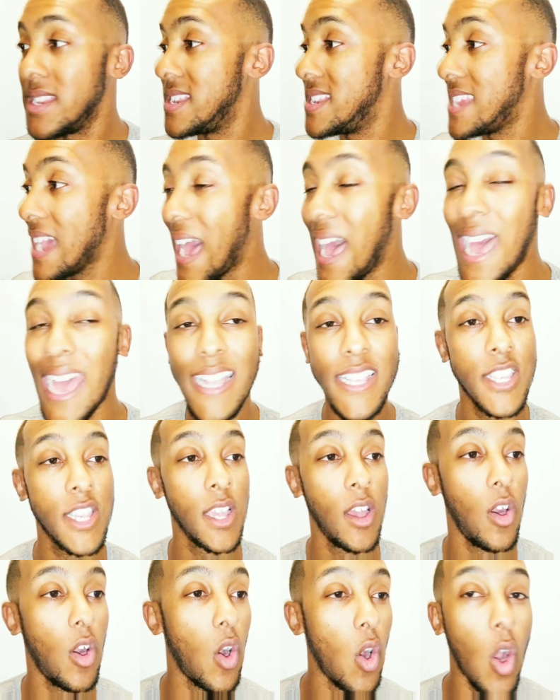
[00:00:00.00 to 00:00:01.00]
dodge
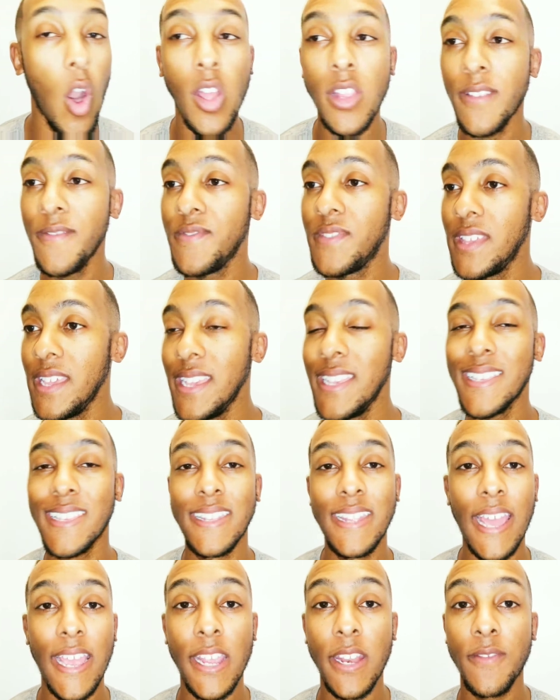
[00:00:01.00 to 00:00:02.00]
all of these
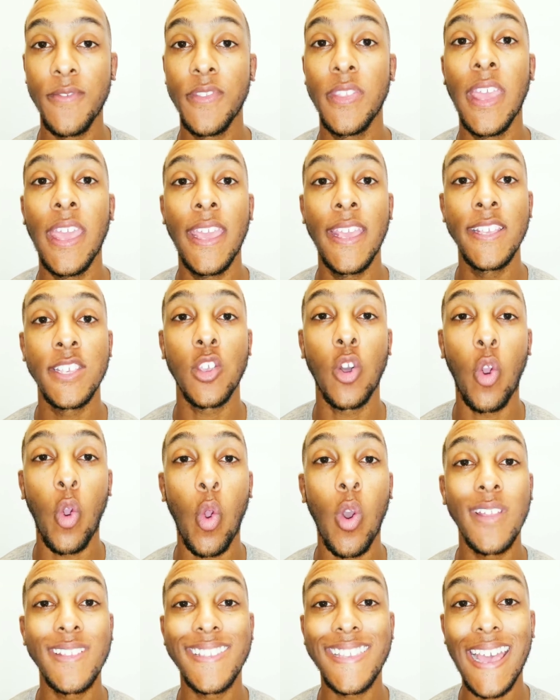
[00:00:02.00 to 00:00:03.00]
negative things
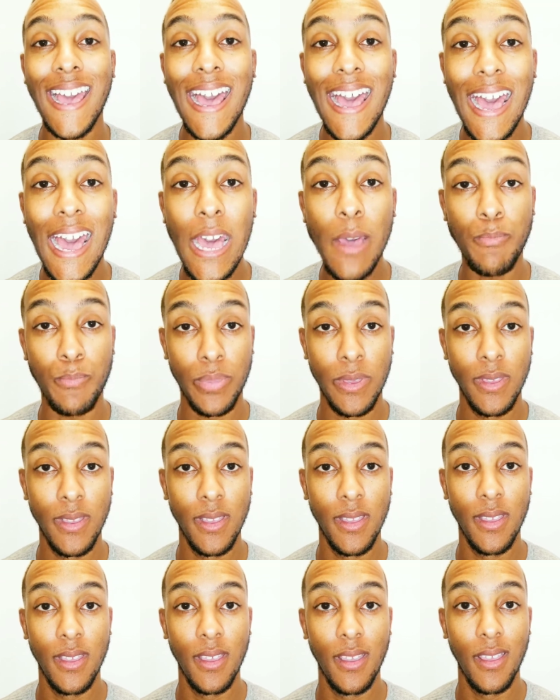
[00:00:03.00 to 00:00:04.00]
on top
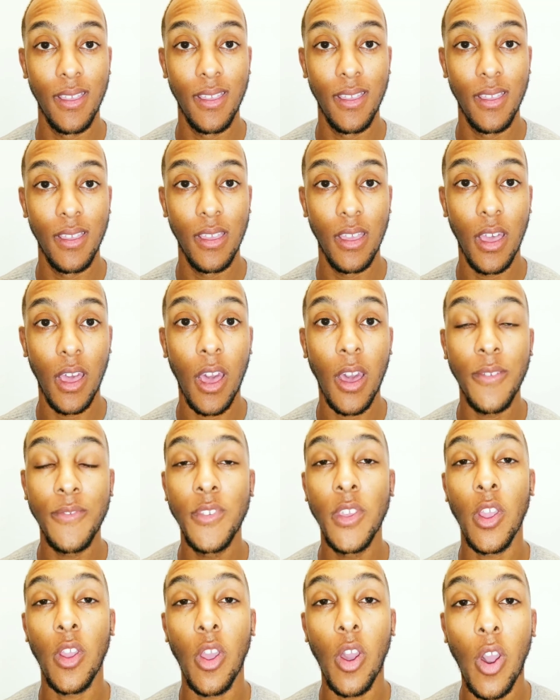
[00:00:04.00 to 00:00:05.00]
of
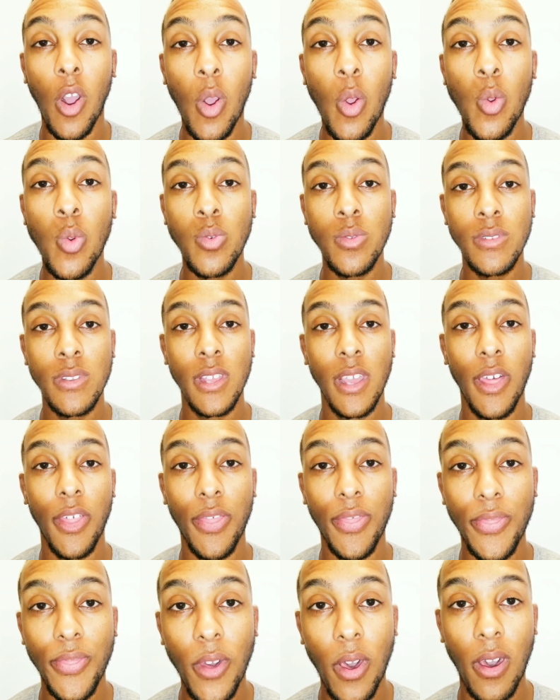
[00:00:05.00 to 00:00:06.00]
your own
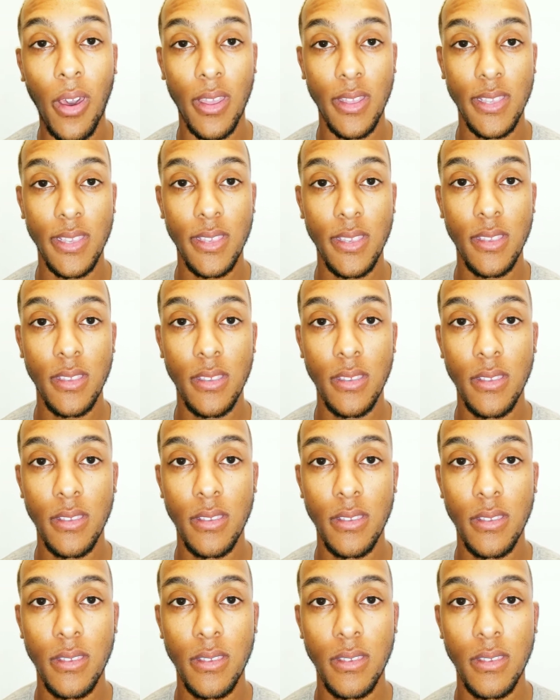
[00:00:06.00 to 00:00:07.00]
thoughts.
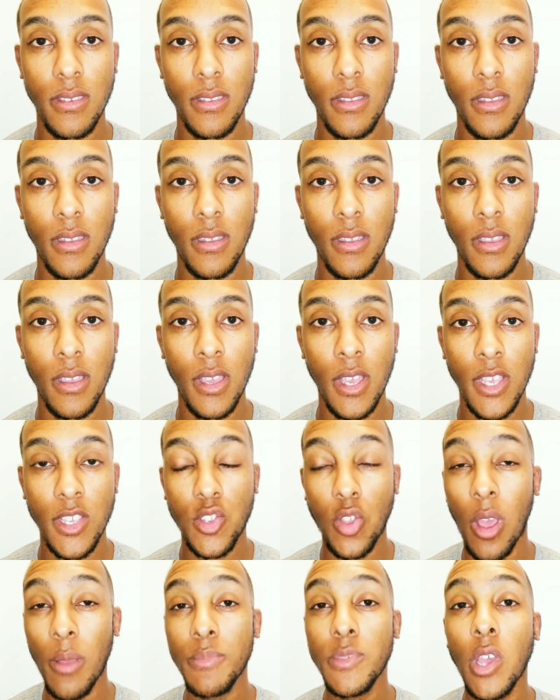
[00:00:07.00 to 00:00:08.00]

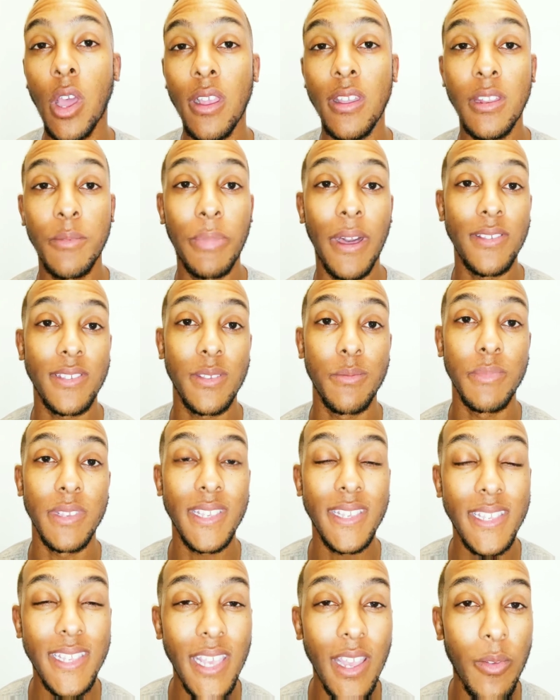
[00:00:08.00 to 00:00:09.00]
So I'm talking about some
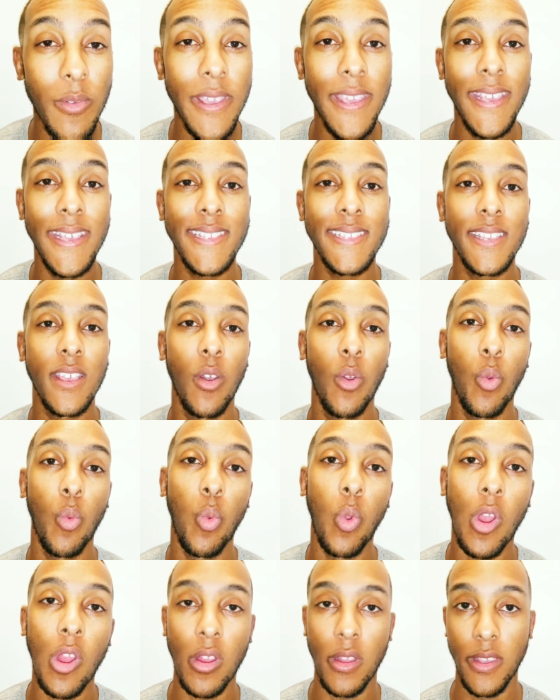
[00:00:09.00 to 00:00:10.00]
serious
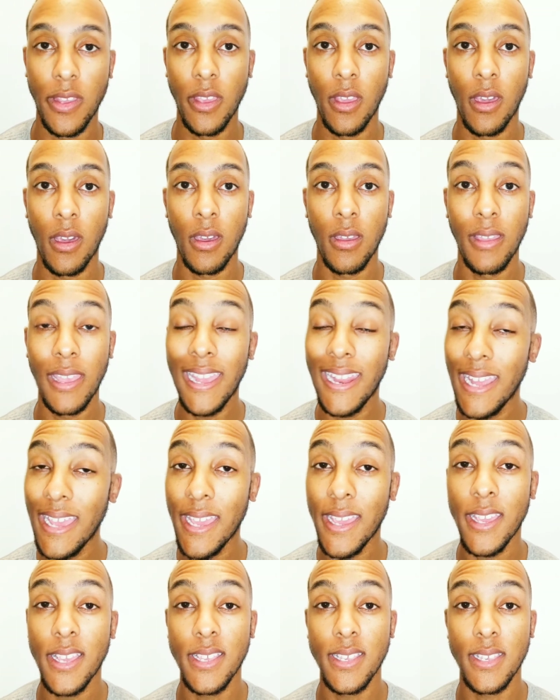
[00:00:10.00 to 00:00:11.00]
work, y'all. It
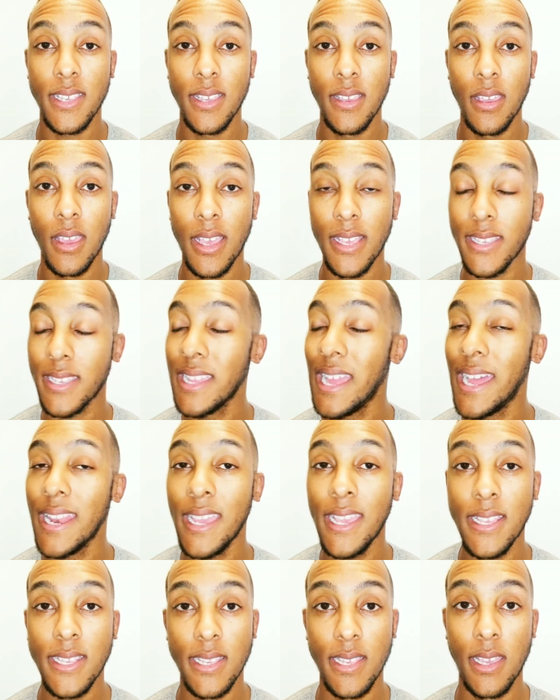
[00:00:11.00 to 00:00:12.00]
is. It's not
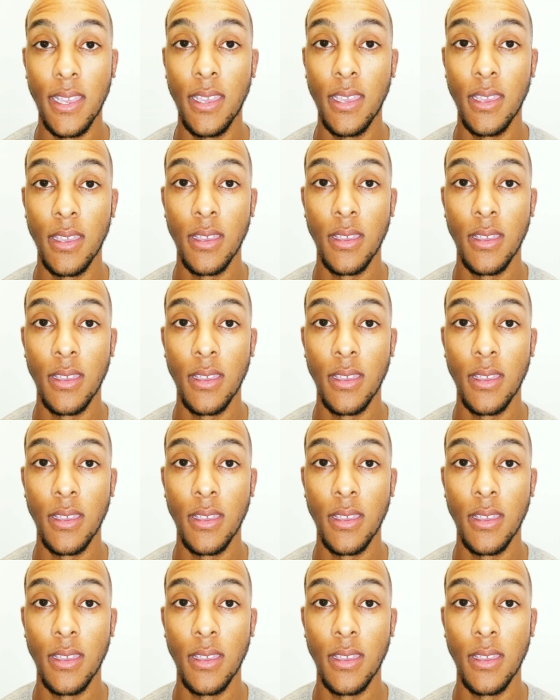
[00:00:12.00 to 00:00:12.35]
easy.